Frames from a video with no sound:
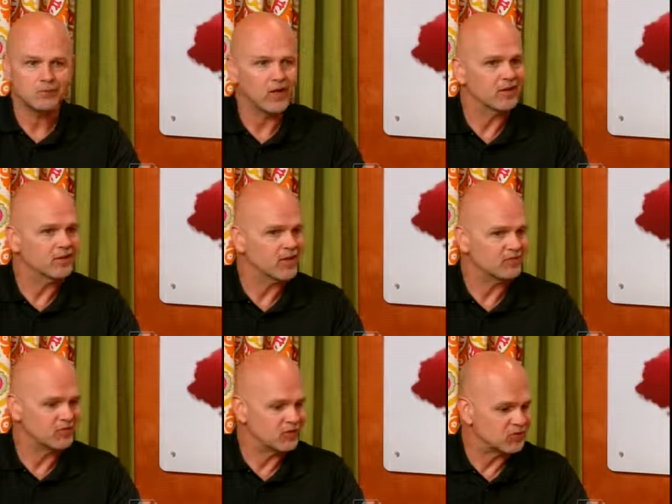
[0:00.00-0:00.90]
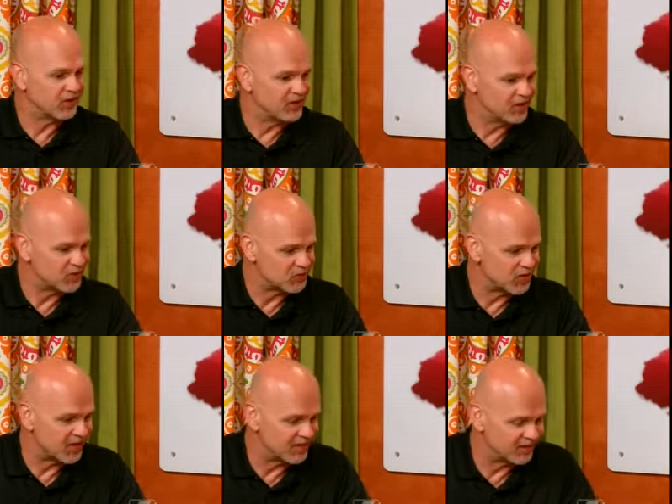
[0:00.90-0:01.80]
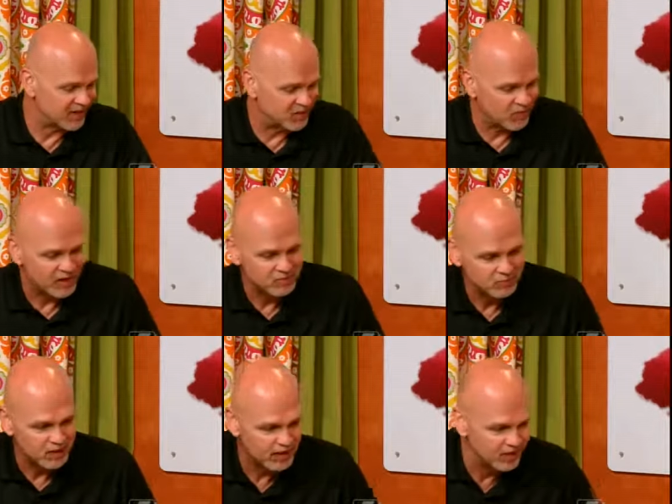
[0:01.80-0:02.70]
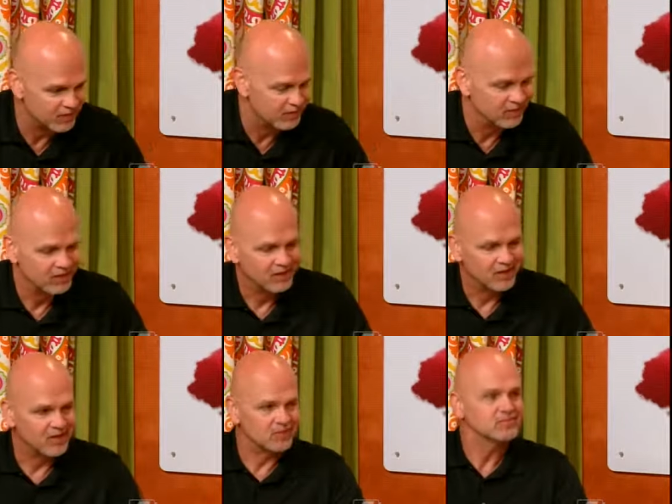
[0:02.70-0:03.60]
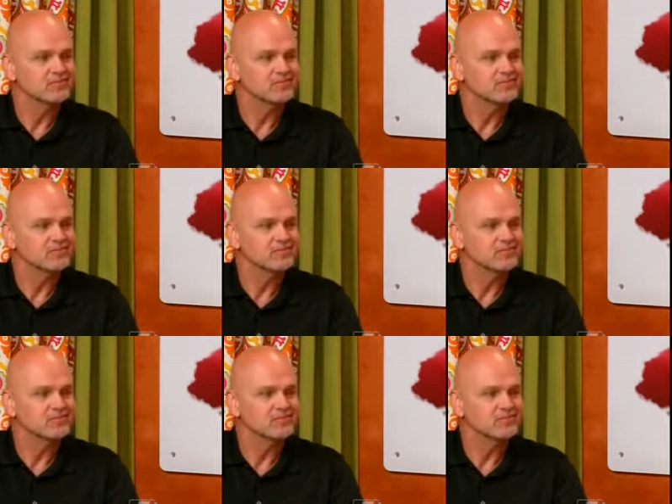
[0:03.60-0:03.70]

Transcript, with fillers: trying to think if there's any others that I, I don't have in my head. Yeah, you uh, know,